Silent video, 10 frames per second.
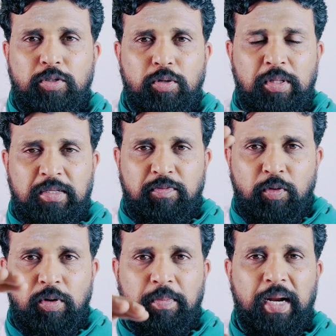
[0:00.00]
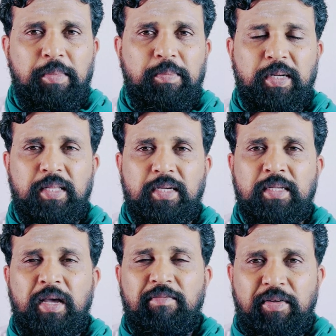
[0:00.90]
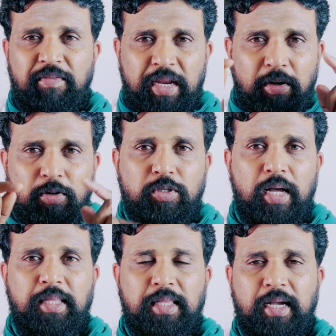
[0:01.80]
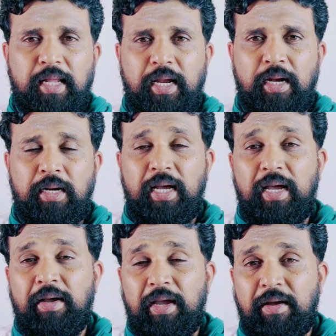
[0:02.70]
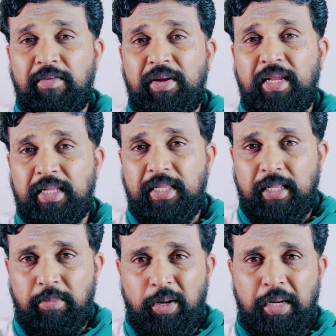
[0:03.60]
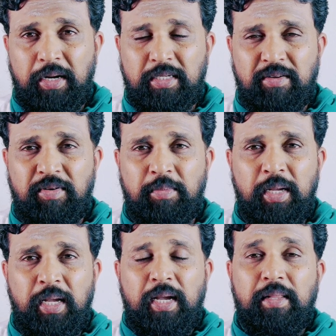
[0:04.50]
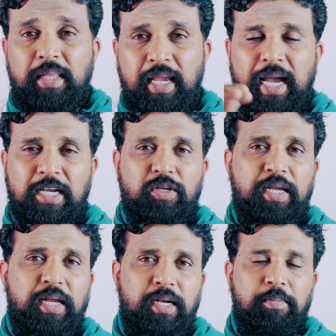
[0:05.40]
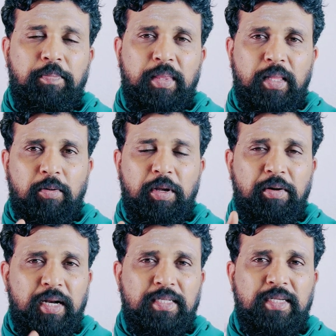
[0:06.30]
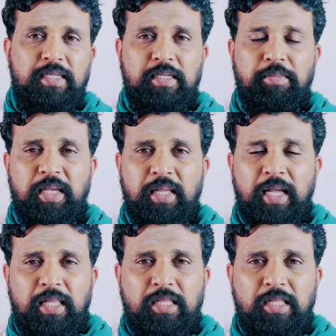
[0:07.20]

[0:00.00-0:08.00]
So these four Brahmin brothers were very close to Aditha Karikalan. I have a feeling that they are the bodyguards of him. They actually killed him. Now, you have to understand something.